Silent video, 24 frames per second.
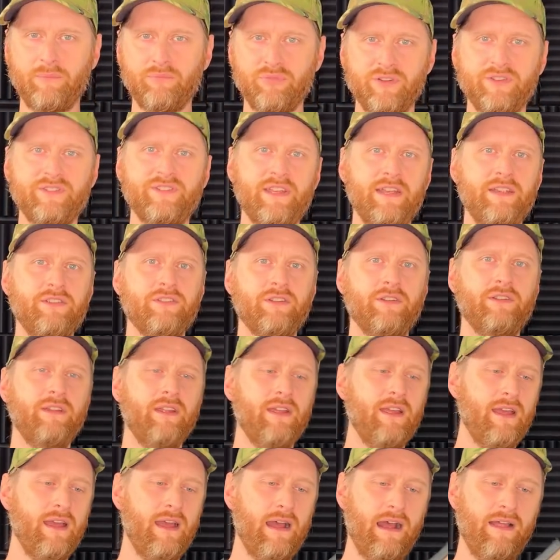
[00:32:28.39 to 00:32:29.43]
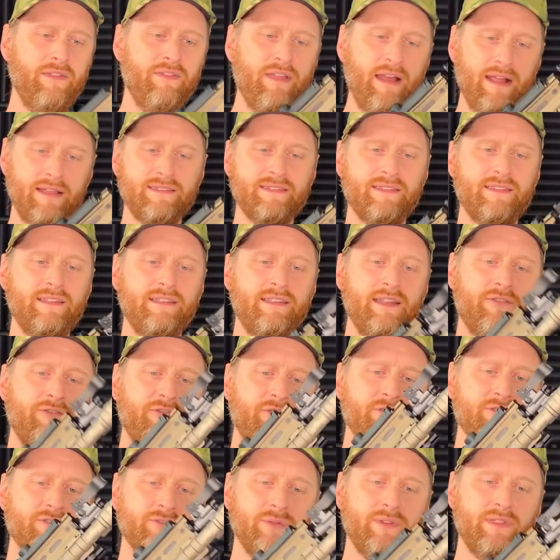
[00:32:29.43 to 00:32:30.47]
precision, and that's the
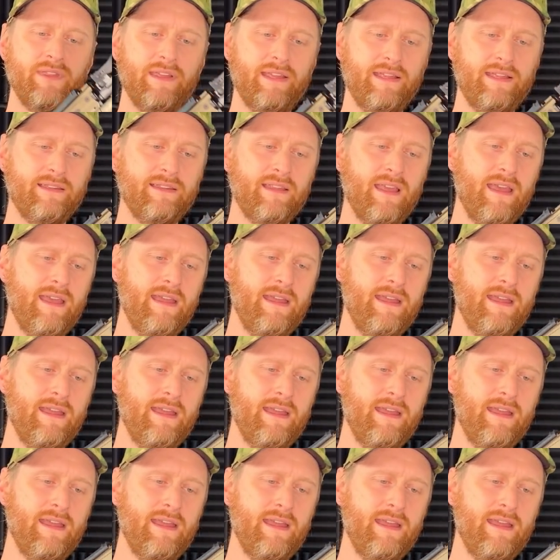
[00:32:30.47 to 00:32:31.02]
difference with these.